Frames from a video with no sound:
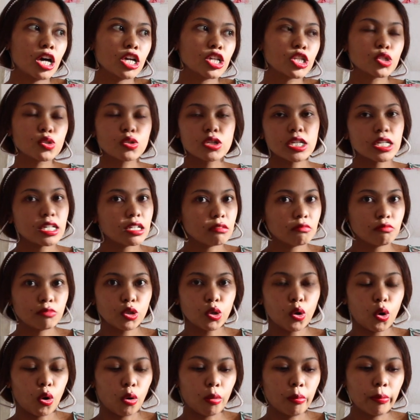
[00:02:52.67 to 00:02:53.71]
skim
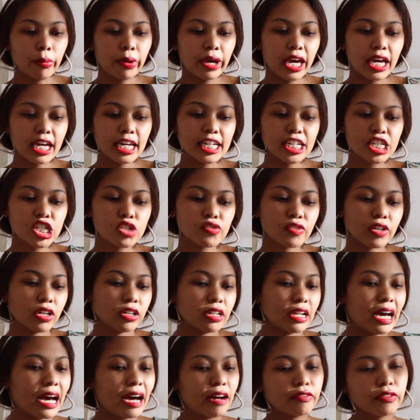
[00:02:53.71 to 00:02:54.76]
your own page, you're
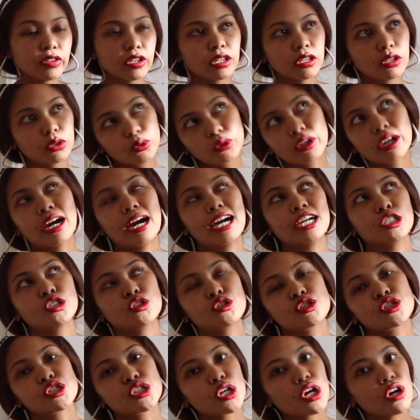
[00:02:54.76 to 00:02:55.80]
gonna have a look at
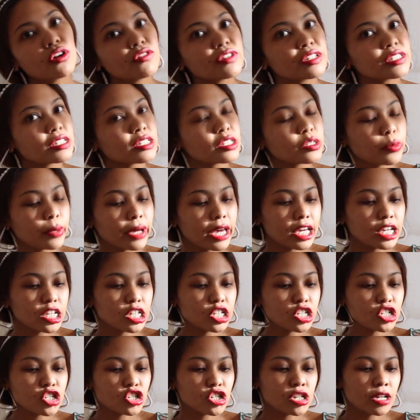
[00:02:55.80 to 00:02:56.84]
your services
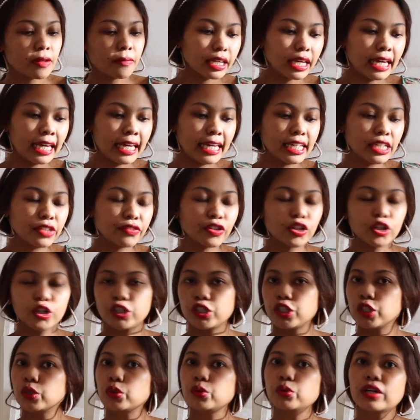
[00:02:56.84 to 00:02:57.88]
page, and you're
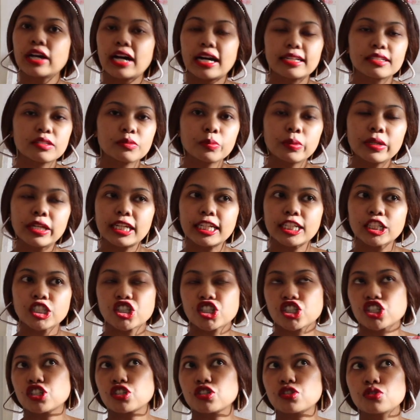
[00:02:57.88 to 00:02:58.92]
gonna look at
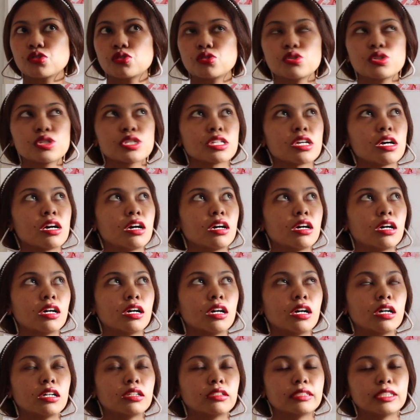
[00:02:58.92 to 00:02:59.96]
pictures
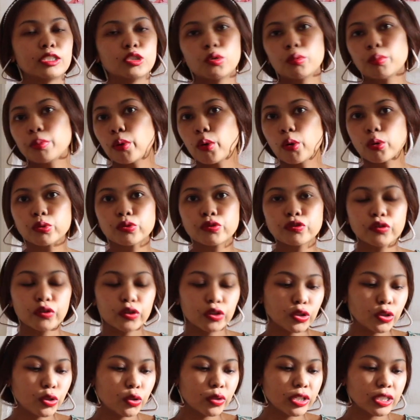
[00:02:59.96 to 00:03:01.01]
and your
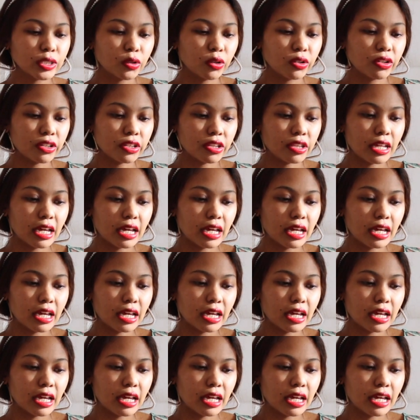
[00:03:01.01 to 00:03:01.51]
portfolio and all of